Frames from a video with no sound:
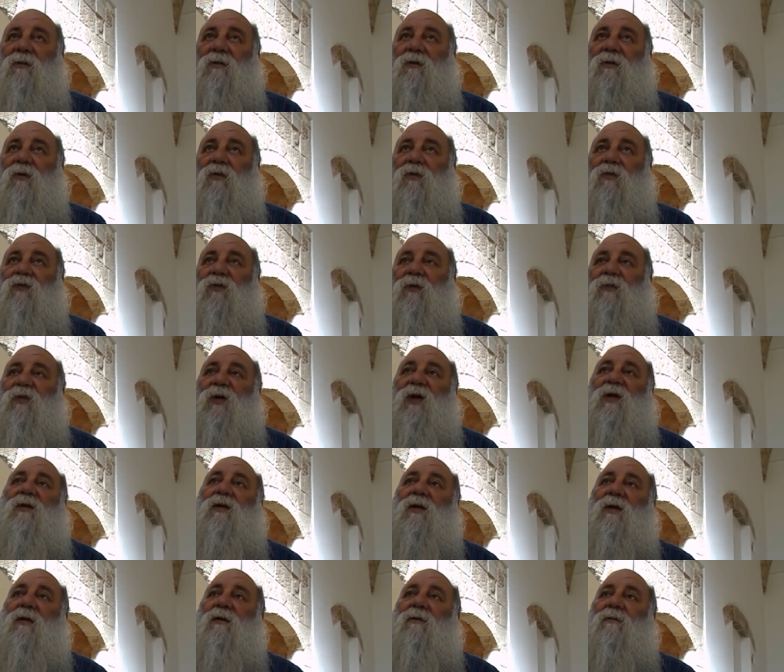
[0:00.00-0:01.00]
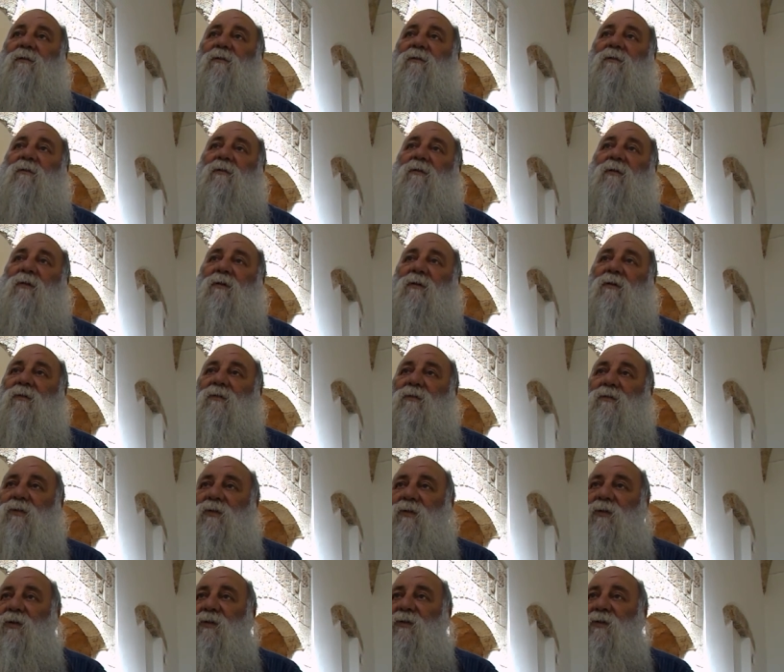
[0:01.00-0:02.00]
no repeating.
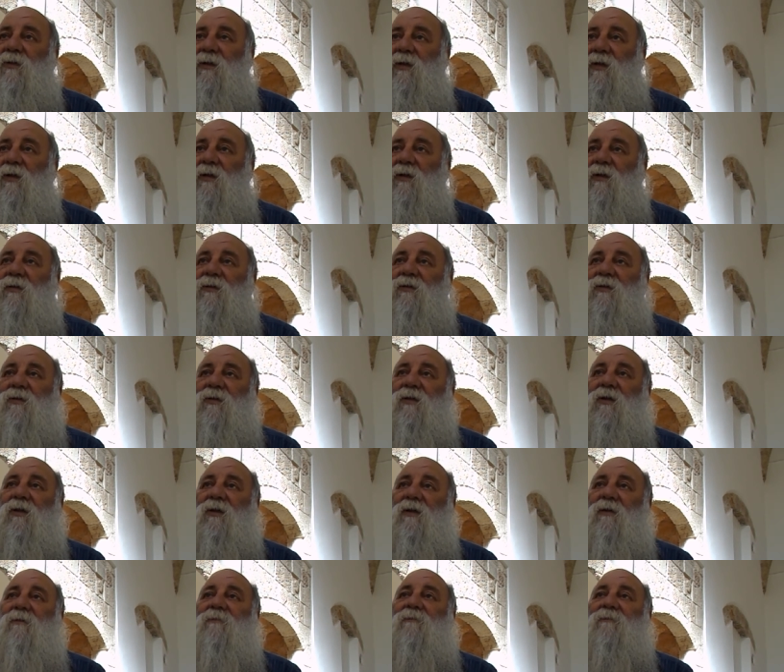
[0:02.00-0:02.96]
It's not as uh,